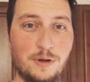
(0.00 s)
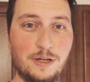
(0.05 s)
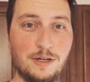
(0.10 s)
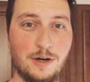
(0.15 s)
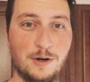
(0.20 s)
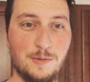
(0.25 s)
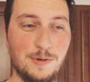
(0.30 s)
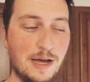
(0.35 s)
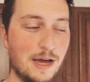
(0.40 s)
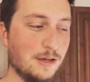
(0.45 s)
we
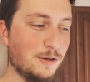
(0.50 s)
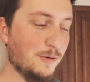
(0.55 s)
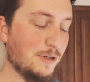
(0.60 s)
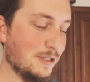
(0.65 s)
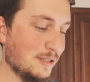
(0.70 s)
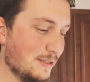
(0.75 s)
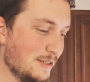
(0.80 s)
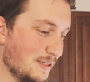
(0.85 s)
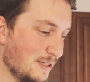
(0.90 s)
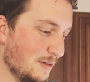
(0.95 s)
go, now you
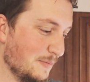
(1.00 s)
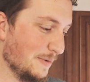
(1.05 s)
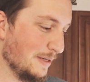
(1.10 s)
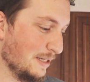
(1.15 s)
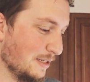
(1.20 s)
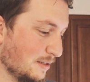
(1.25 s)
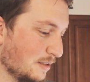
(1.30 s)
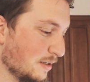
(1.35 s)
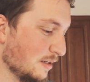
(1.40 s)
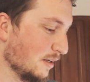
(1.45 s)
can see
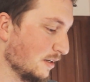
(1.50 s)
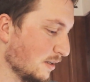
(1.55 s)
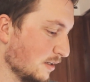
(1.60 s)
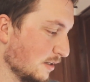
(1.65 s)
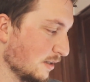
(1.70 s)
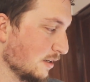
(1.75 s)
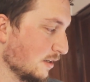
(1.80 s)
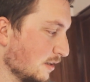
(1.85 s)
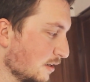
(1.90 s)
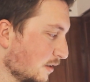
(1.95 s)
me.
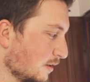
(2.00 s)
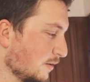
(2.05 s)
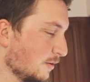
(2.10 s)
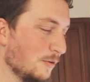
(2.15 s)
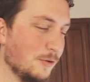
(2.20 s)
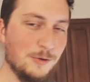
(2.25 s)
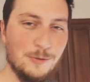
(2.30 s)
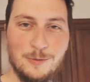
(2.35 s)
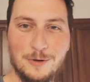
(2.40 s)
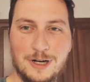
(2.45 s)

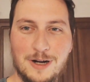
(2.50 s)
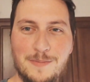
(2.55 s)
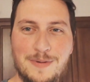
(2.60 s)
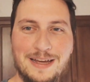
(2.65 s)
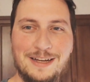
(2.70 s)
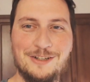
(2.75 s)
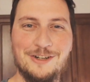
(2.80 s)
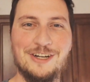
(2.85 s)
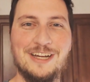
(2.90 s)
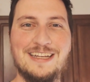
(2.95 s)
We're gonna
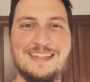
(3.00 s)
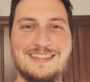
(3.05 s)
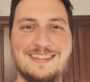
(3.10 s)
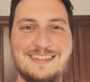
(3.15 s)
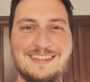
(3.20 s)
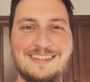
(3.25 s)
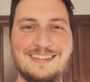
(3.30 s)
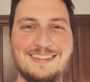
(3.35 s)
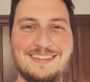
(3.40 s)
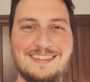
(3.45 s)
bake
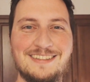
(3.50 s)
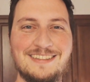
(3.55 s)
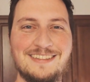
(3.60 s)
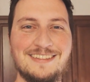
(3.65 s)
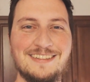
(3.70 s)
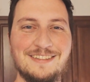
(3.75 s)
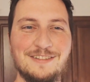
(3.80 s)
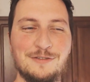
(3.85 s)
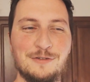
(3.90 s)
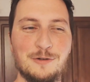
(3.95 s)
cookies
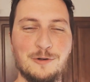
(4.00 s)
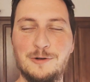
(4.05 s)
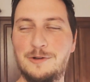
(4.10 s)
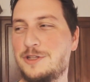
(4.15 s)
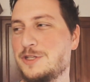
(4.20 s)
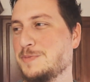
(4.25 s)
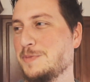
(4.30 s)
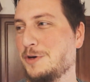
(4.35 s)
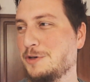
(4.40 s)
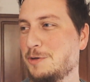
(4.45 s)
for
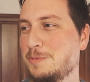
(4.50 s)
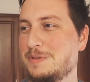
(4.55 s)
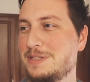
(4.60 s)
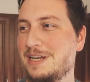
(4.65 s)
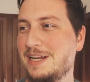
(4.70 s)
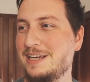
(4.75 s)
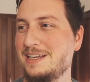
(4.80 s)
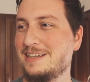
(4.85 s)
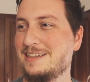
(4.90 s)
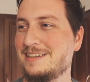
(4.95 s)
the small group
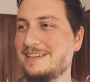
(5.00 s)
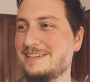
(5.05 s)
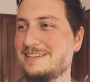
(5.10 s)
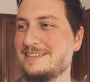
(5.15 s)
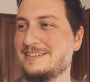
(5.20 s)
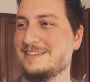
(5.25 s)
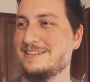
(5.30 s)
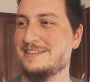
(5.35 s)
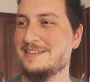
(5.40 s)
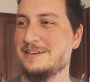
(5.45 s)
tonight
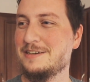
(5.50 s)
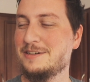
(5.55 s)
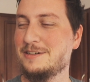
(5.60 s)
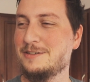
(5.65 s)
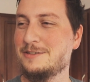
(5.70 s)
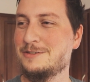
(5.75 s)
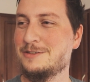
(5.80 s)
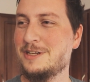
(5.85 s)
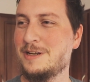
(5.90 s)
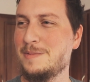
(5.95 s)
because
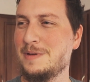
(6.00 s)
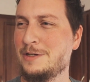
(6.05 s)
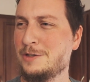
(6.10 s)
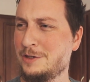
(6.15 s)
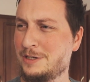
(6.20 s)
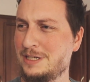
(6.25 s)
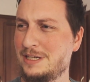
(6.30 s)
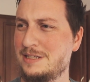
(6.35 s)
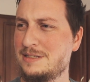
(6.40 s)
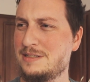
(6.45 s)
there's gonna be
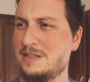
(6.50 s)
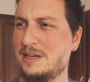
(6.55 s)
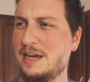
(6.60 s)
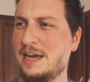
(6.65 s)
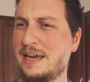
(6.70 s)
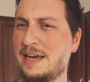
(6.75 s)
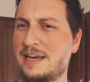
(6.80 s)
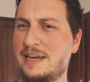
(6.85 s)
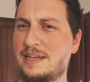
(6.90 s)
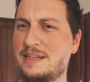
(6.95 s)
cookies
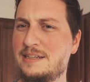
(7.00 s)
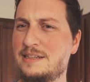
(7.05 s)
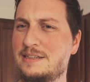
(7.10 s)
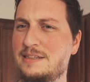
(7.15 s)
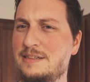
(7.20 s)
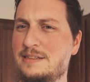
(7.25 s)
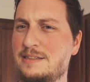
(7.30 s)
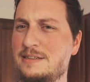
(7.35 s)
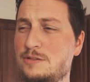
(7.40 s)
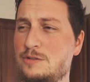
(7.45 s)

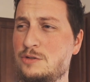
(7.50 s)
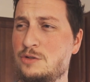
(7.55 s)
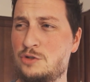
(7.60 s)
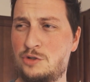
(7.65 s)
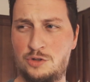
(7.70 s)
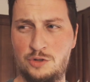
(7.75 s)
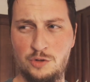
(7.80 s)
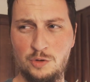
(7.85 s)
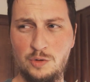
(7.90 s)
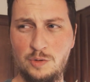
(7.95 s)
and
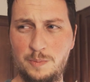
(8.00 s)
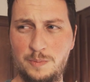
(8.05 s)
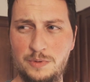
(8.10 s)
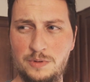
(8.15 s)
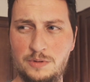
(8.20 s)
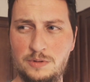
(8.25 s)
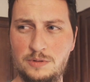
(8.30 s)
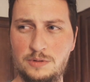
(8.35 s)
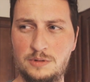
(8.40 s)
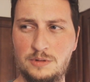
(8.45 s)
soup
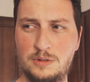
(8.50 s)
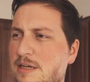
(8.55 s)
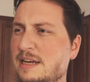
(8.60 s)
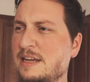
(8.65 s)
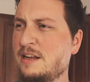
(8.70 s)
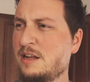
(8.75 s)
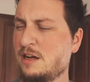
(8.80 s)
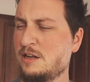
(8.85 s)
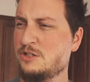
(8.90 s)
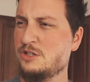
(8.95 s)

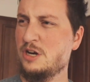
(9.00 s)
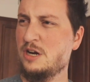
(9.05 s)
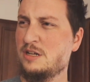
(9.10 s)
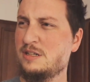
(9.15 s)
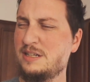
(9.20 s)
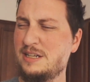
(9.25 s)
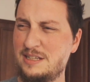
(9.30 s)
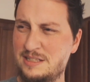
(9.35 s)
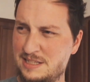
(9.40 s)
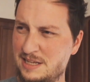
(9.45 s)
and hot
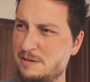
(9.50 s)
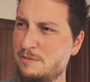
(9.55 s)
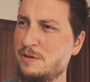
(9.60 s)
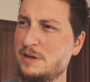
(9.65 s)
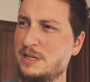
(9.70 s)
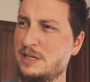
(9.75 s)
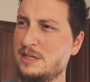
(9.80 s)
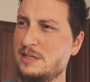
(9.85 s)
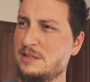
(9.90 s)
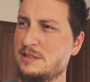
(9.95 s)
chocolate. Is that
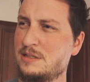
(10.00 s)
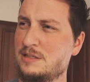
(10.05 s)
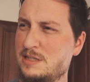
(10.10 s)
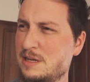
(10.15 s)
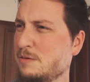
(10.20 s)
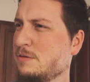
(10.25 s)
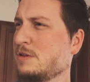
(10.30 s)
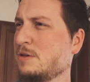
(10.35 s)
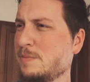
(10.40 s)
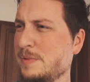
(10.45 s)
what it is? Is
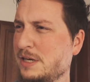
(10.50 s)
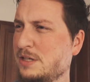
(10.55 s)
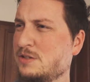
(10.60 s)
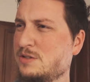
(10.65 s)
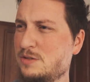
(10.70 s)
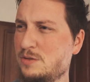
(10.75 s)
that what they're making